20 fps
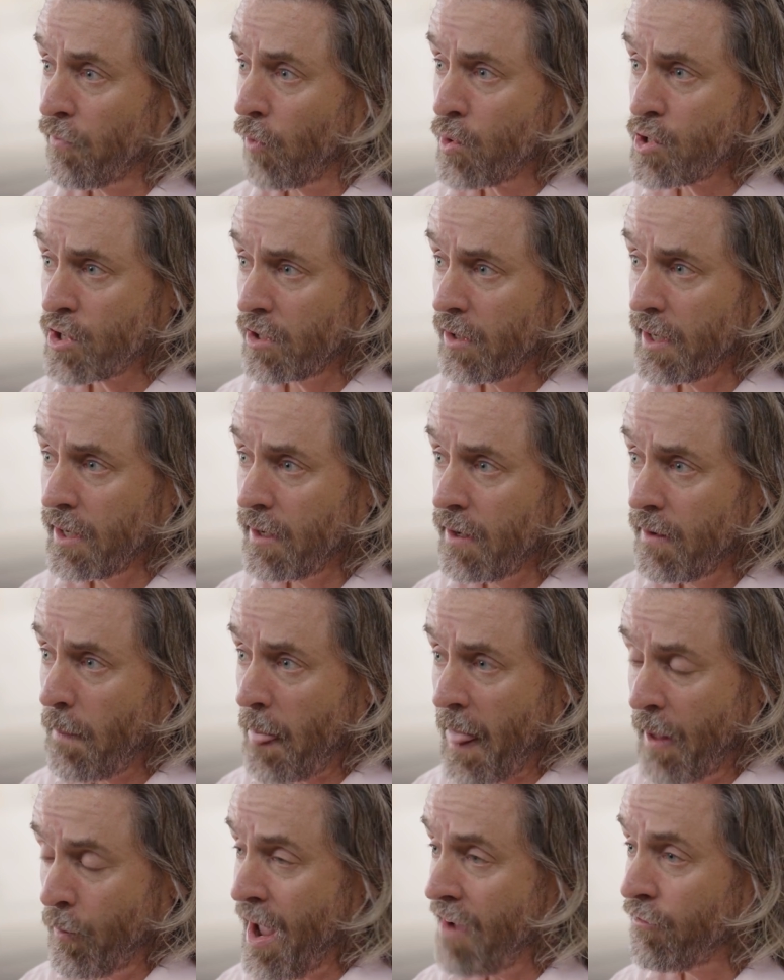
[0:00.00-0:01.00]
virtually,
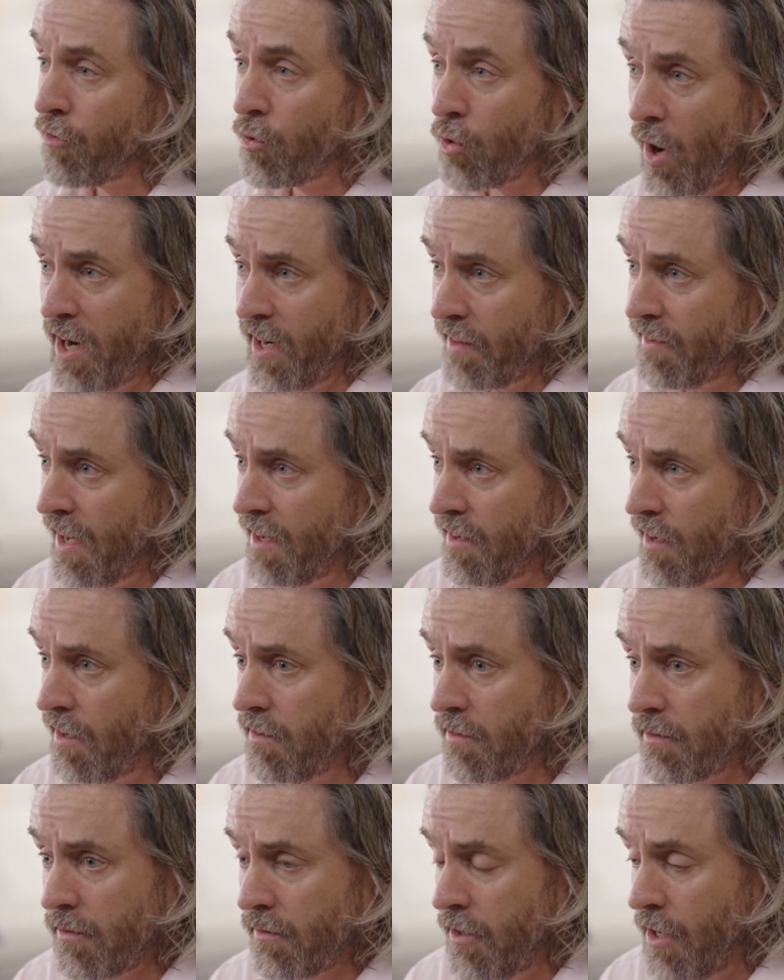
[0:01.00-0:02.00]
and we have great
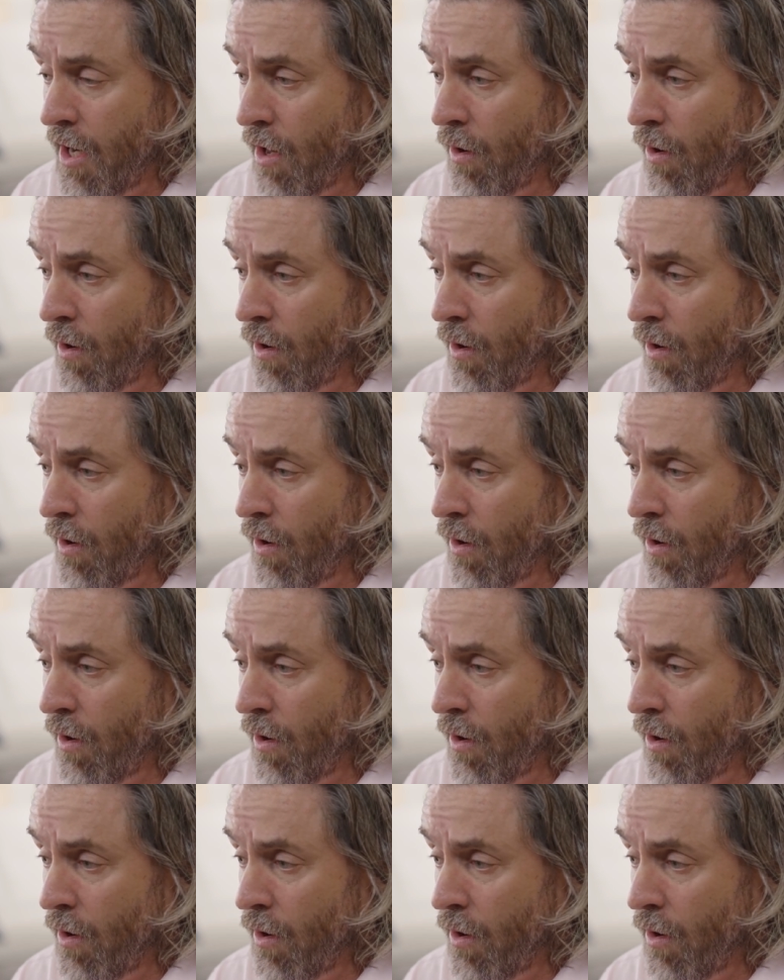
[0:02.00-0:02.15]
attendance, you